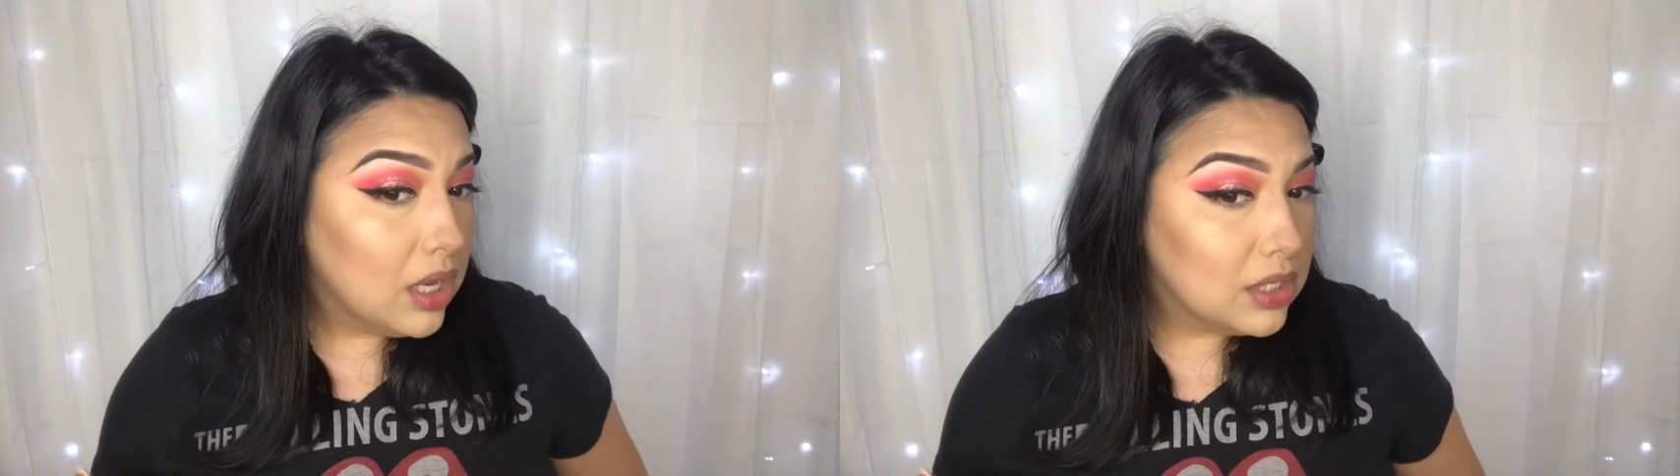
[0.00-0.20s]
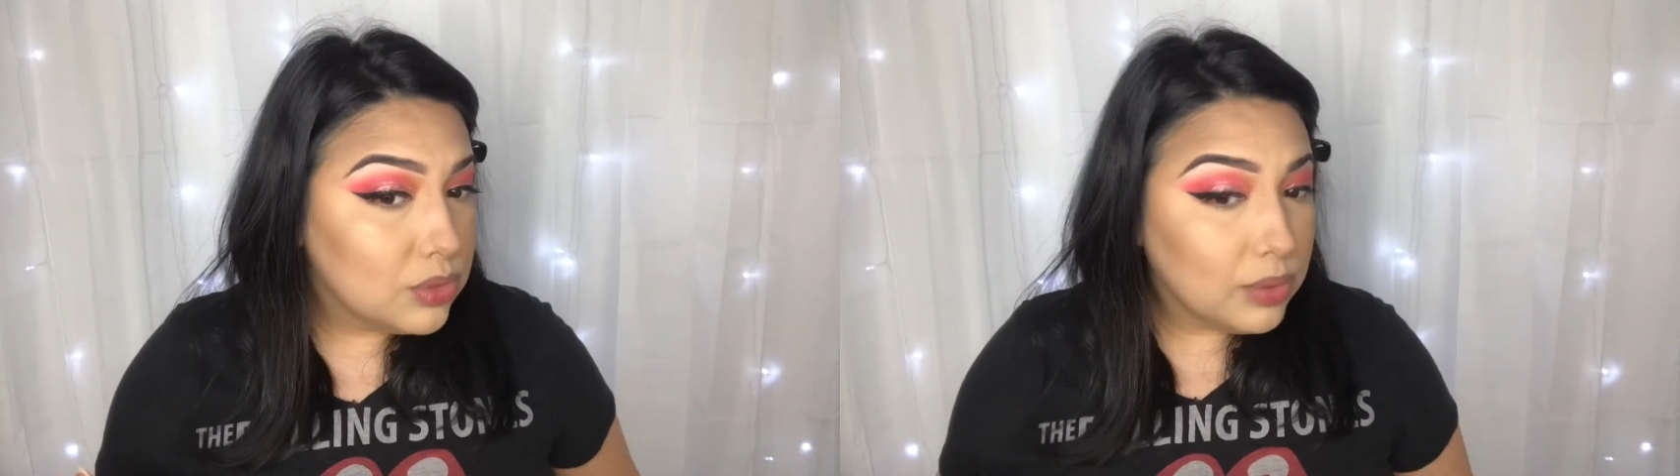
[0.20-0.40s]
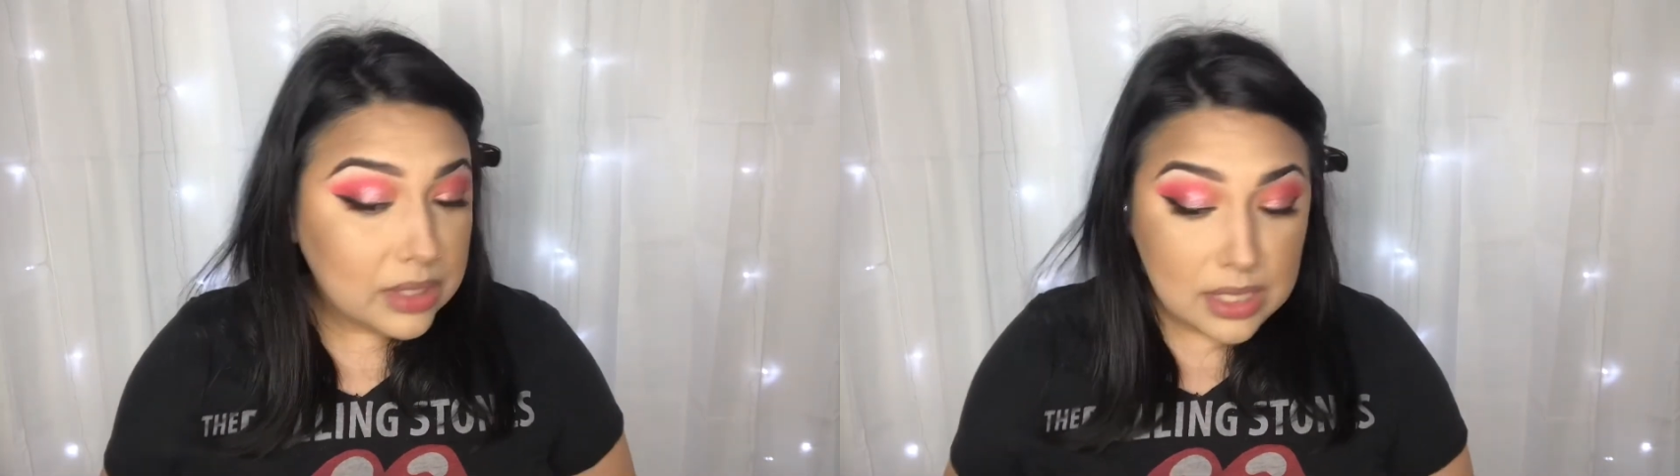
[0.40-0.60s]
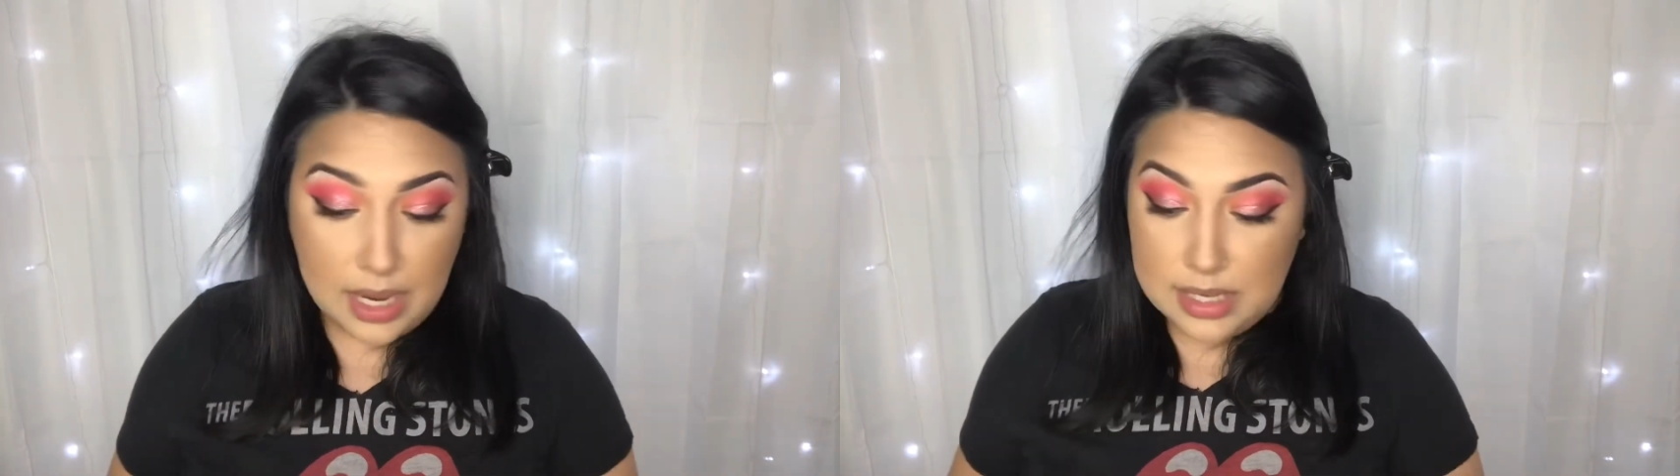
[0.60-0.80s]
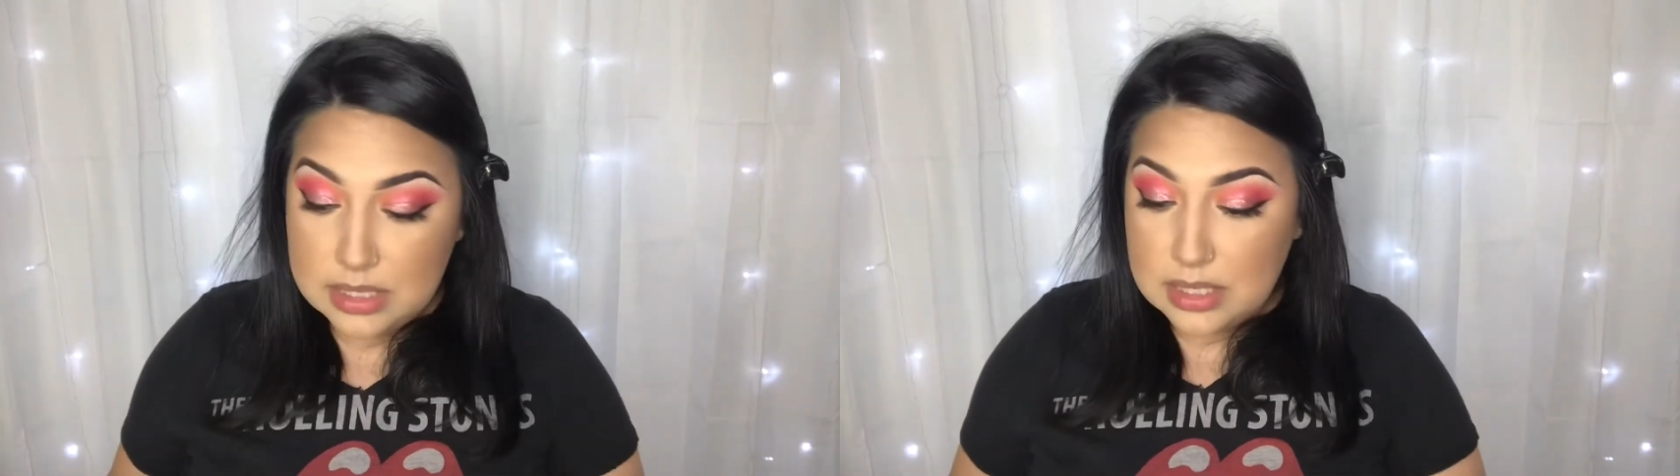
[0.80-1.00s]
really
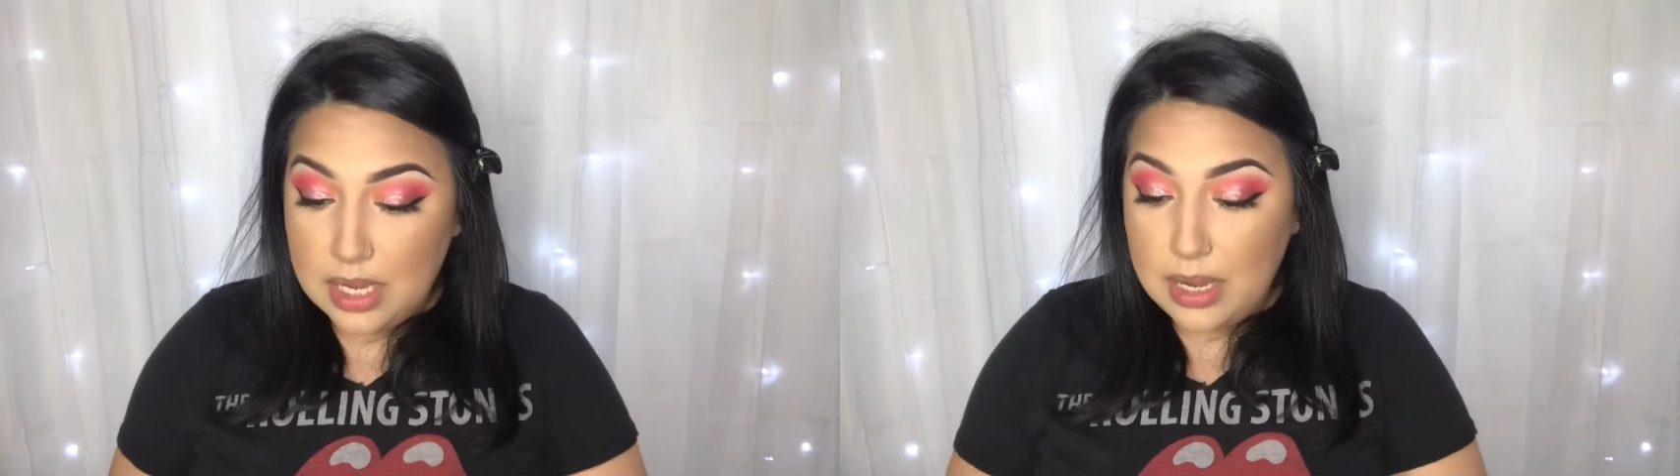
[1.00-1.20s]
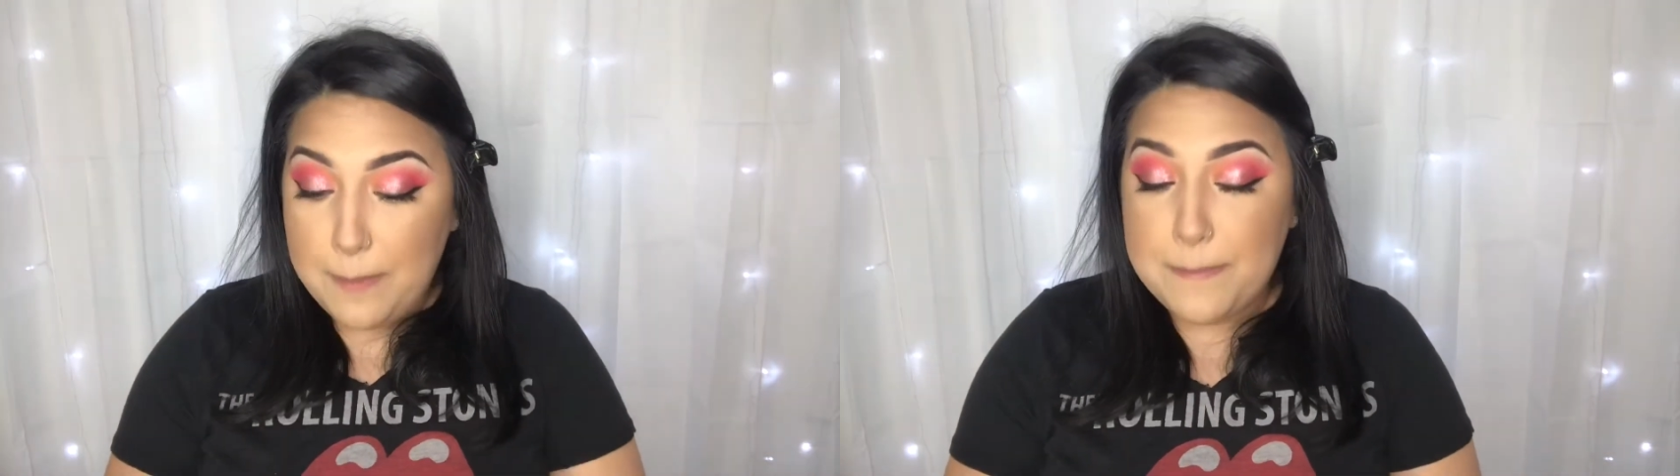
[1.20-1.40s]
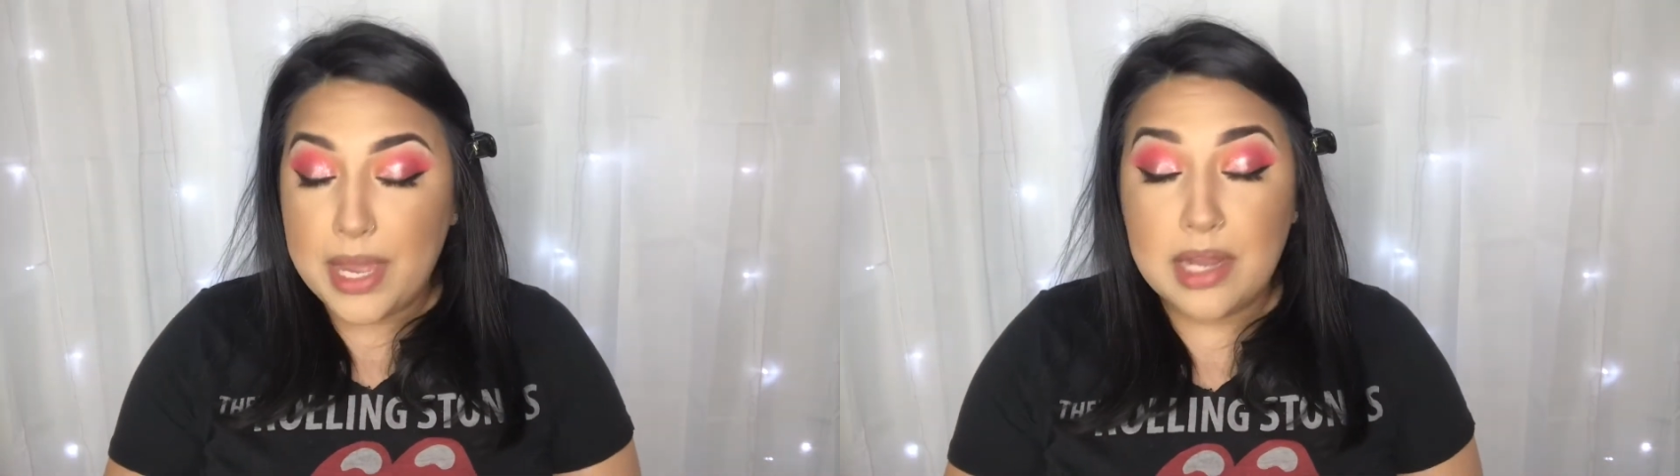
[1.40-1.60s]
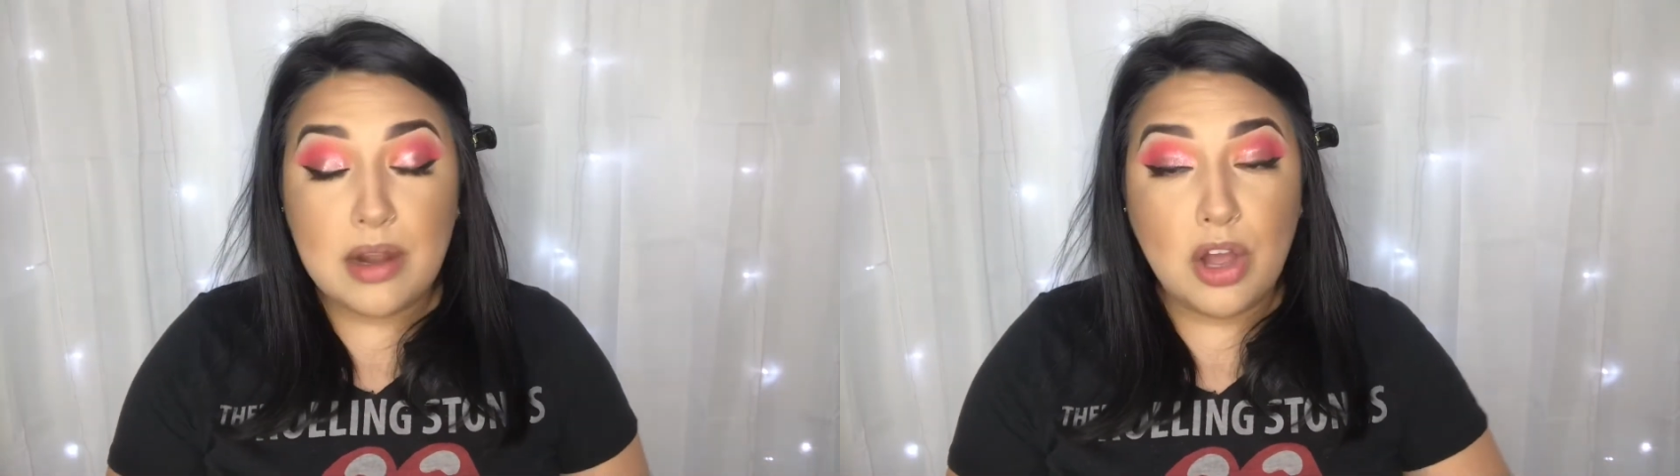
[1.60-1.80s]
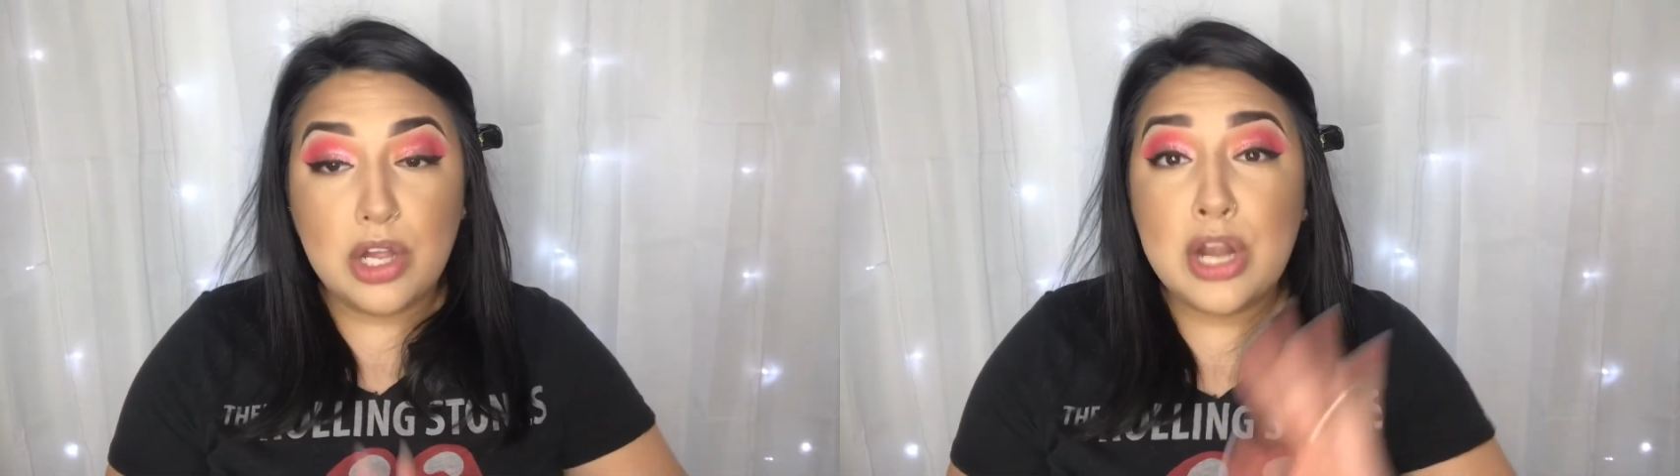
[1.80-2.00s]
nice, and I bet
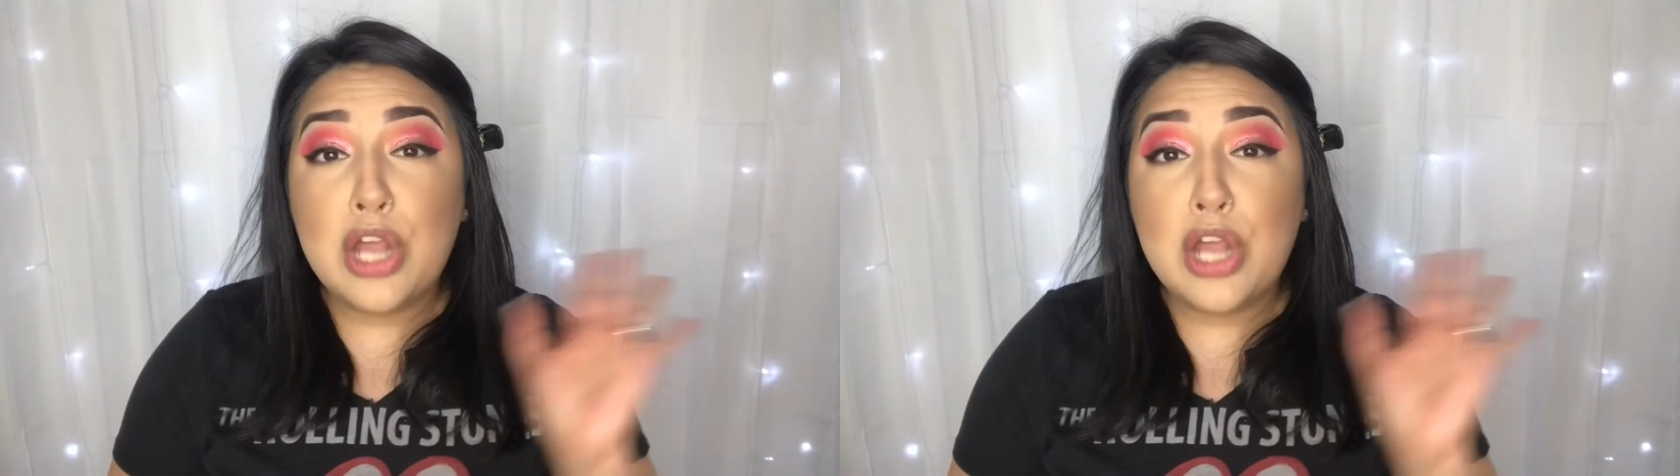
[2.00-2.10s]
on